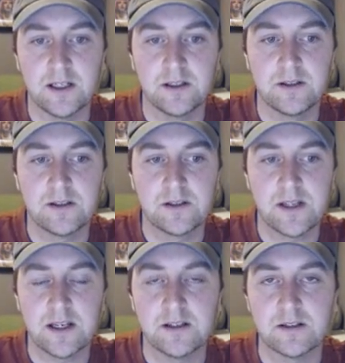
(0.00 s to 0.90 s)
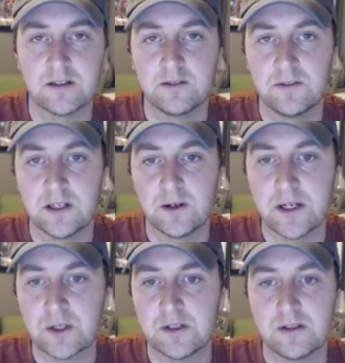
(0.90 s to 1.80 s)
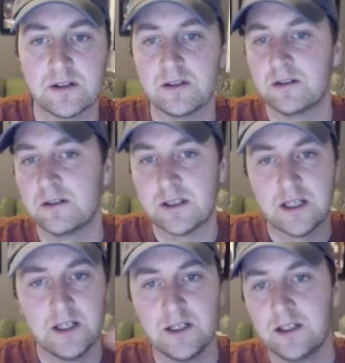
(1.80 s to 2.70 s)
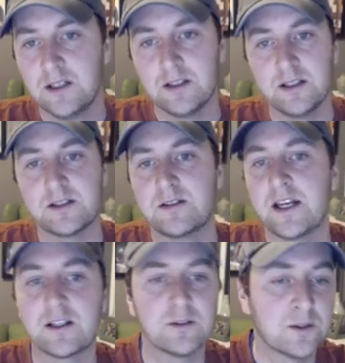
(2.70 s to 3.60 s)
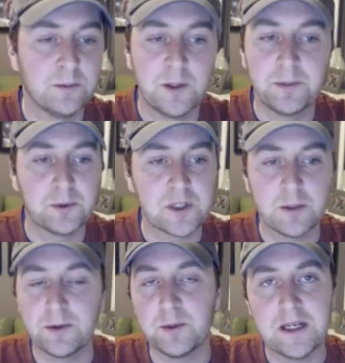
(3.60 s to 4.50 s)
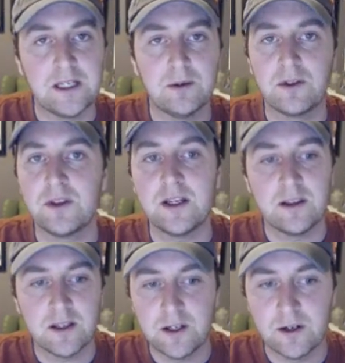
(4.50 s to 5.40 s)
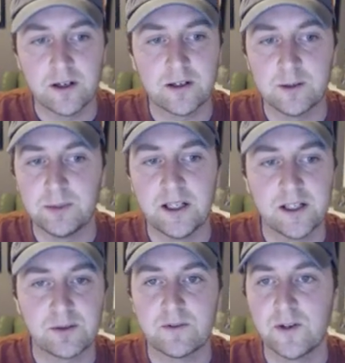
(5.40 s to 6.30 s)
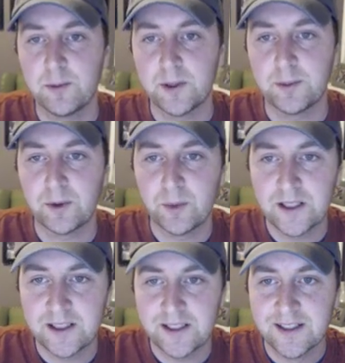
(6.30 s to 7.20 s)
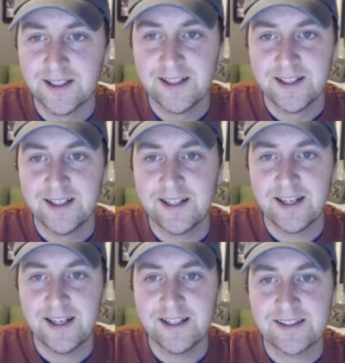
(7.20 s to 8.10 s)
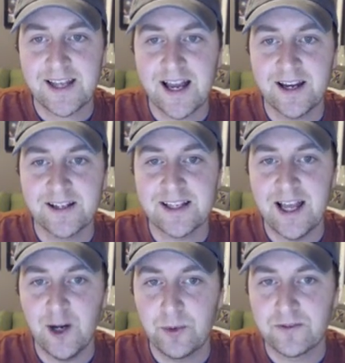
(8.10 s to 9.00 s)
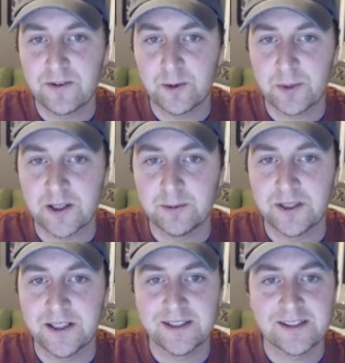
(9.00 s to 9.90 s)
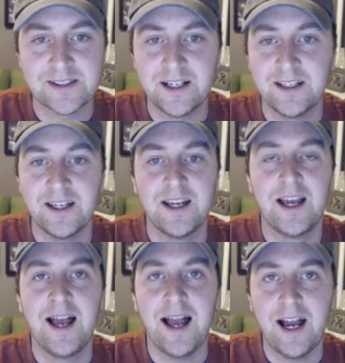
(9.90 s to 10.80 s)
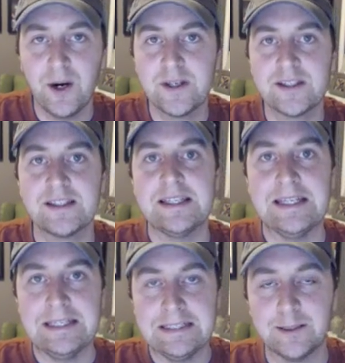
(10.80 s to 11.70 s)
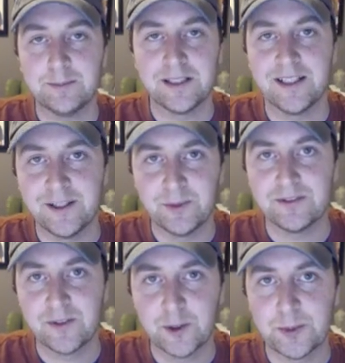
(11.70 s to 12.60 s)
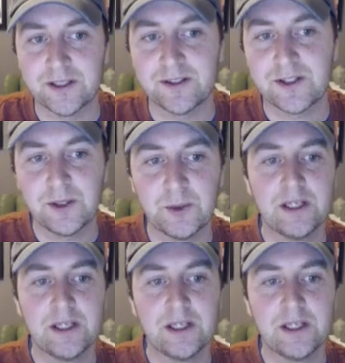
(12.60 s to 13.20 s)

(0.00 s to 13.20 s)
settings and configurations and lots of technical mumbo jumbo to make you think that you're in compliance with FERPA, but really it's how does it help with FERPA compliance, not how is it in compliant with FERPA. So